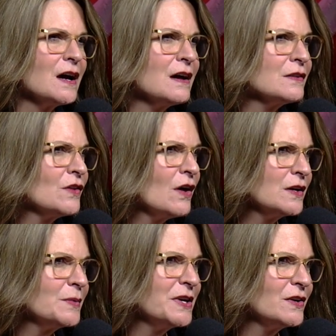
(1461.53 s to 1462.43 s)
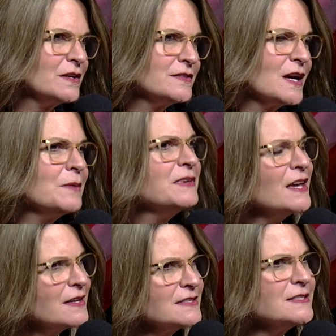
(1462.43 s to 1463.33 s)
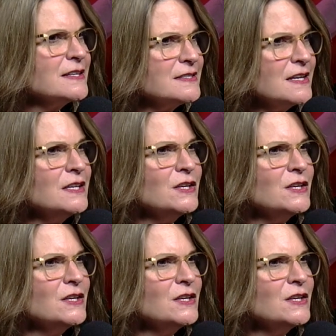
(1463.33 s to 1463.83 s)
a longer period of time, yes, it does take